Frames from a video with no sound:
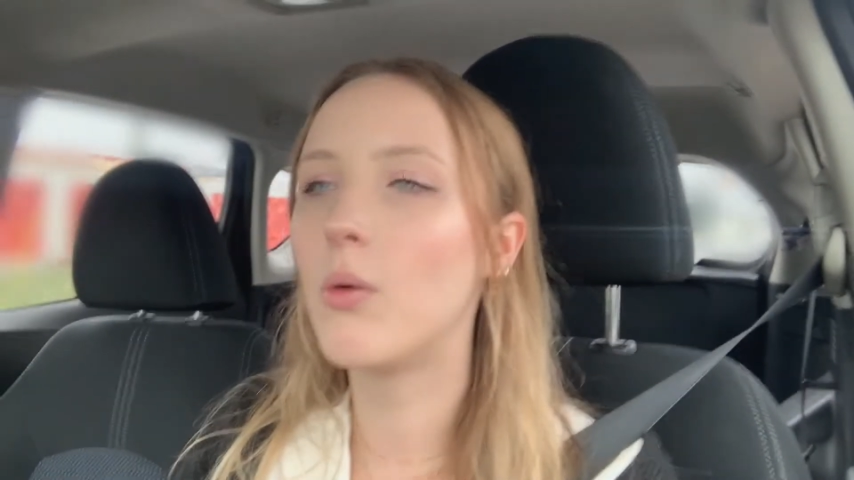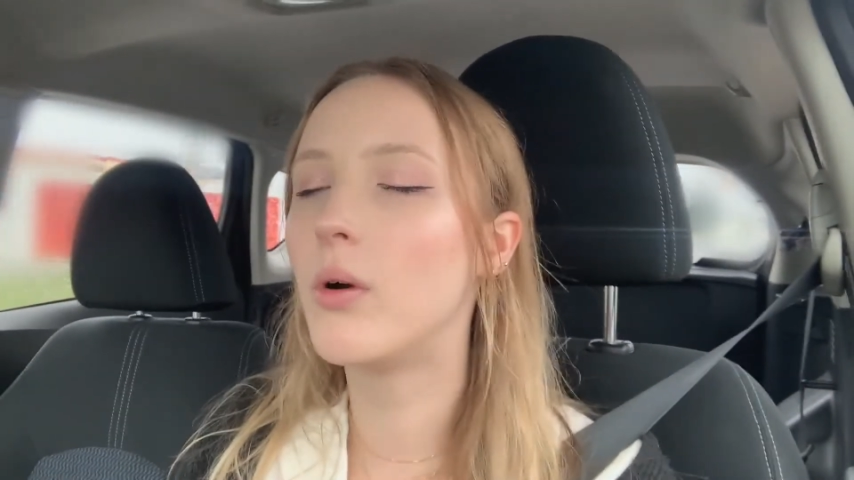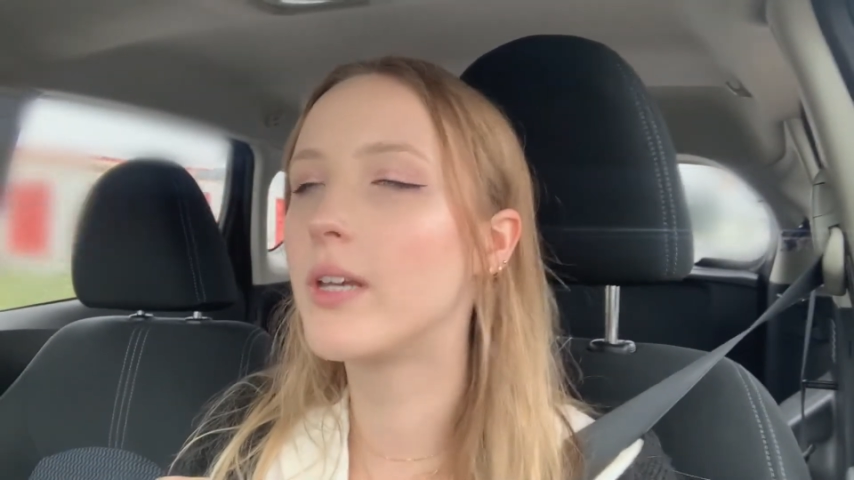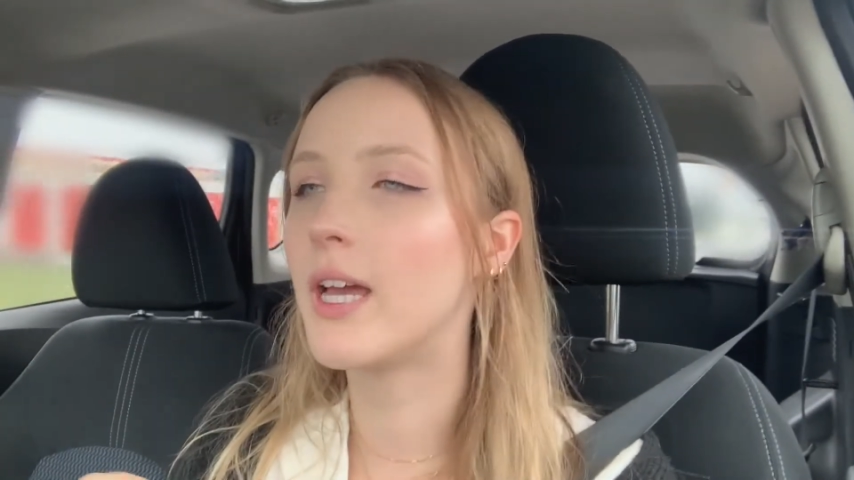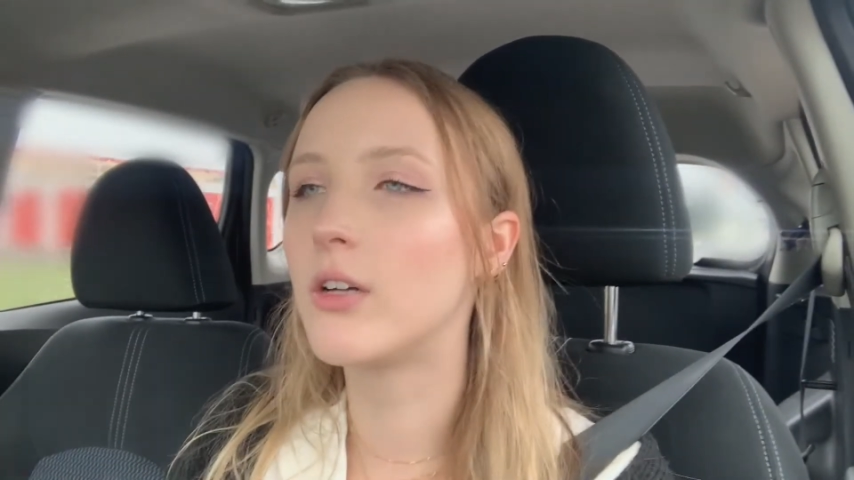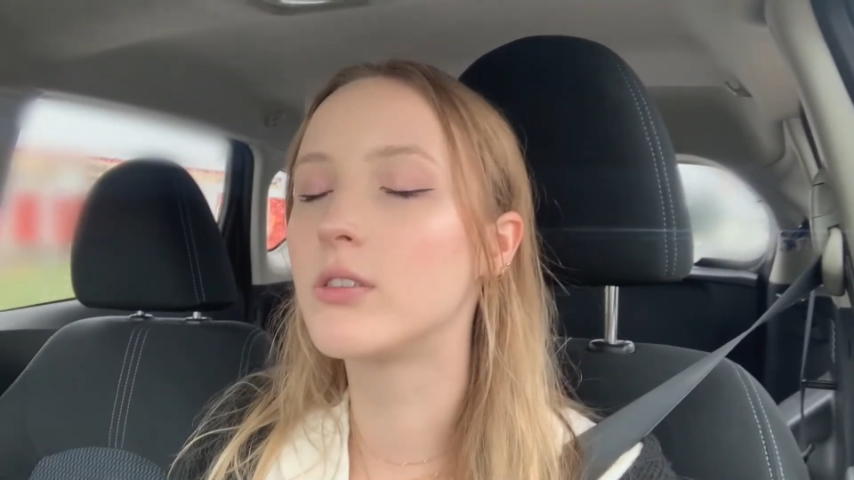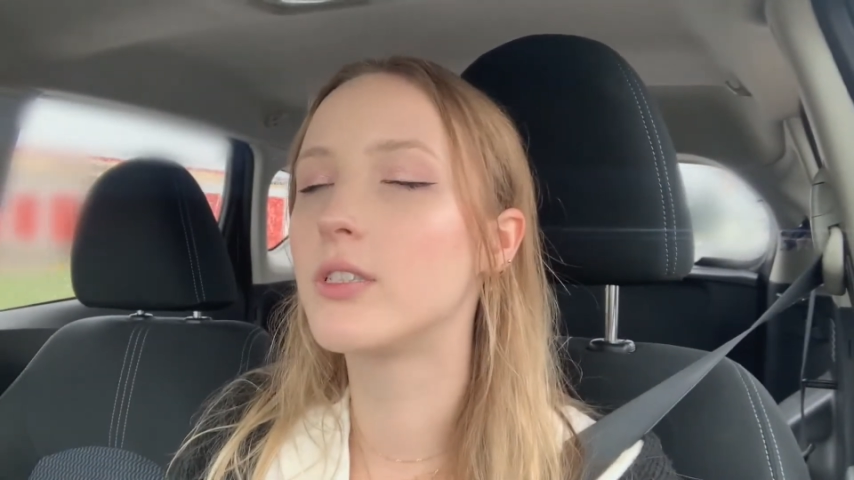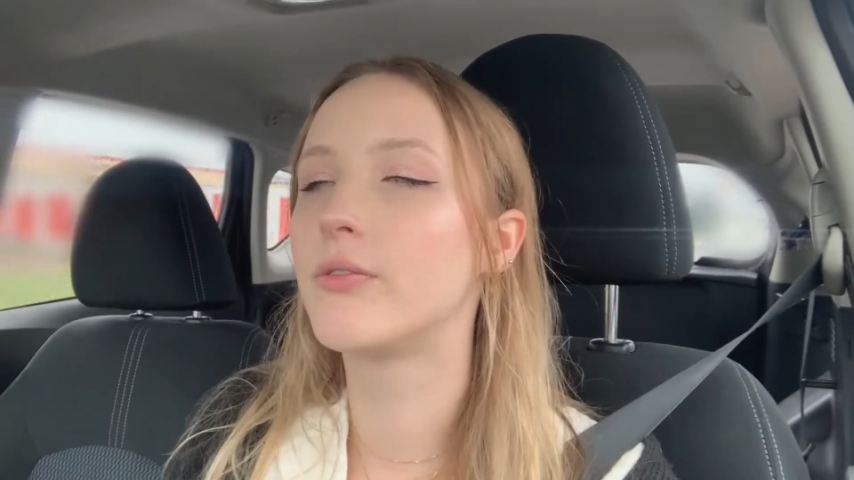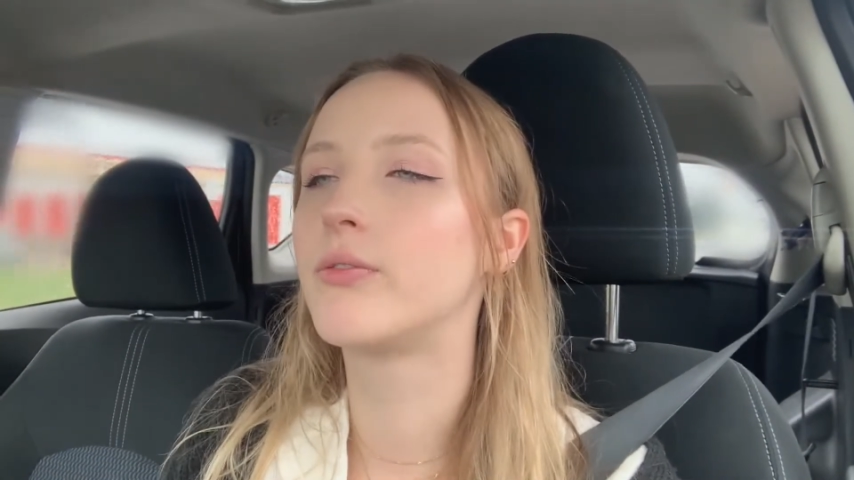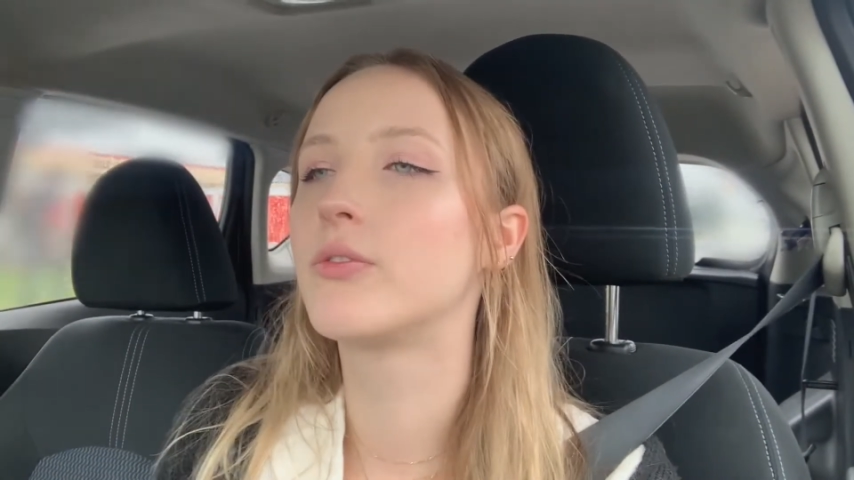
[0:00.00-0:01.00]
1 ounce
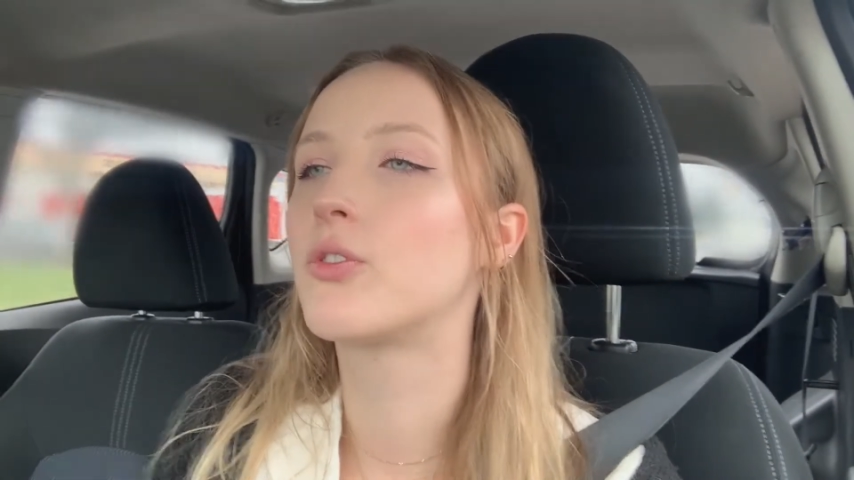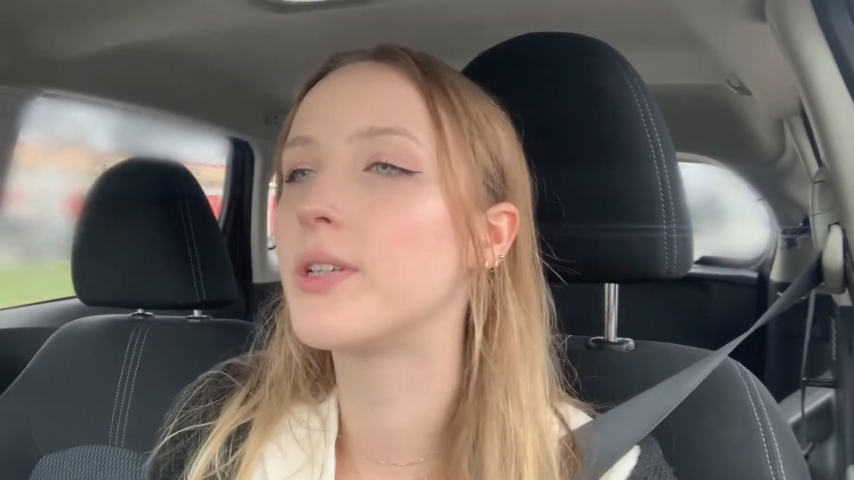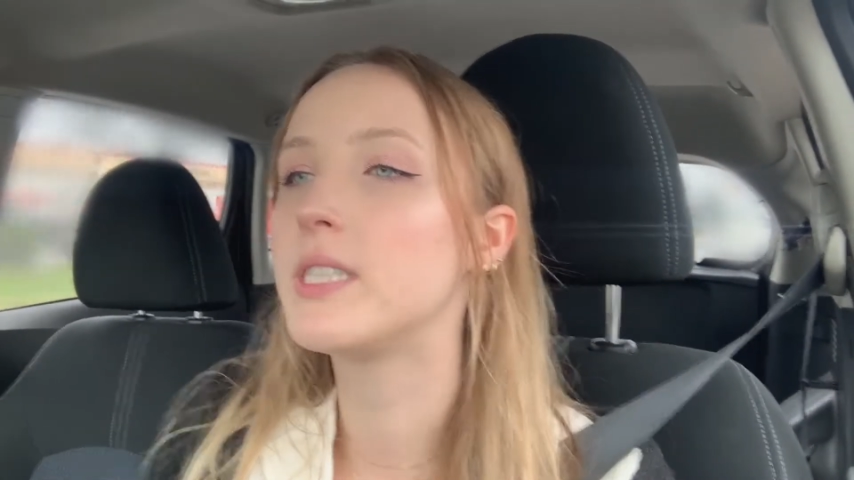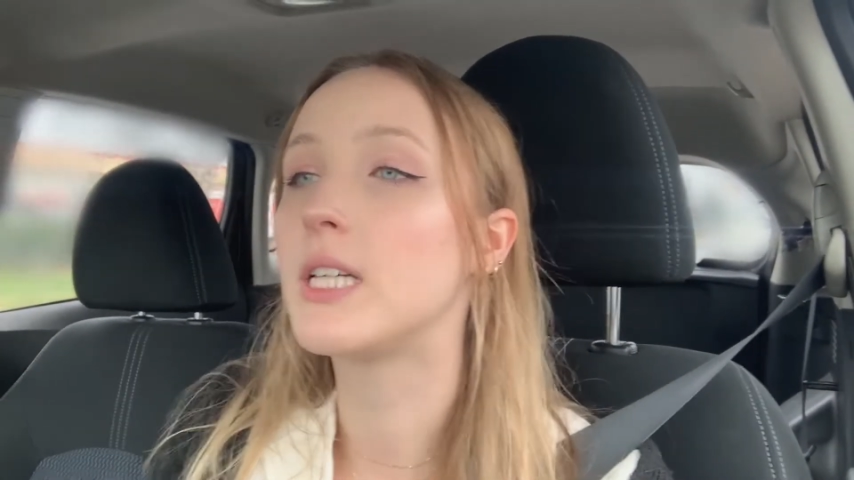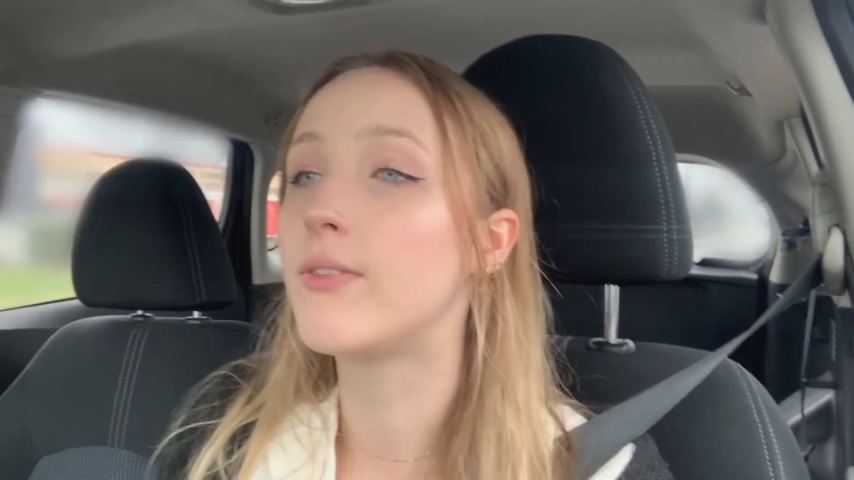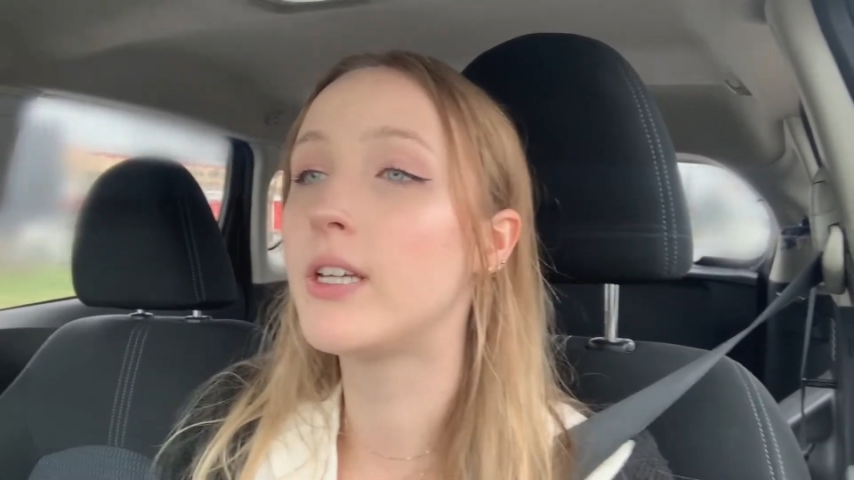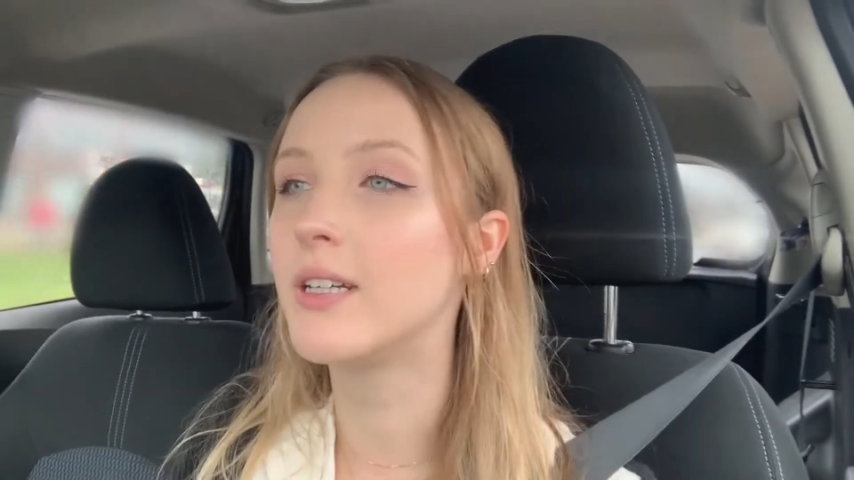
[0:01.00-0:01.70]
of creativity.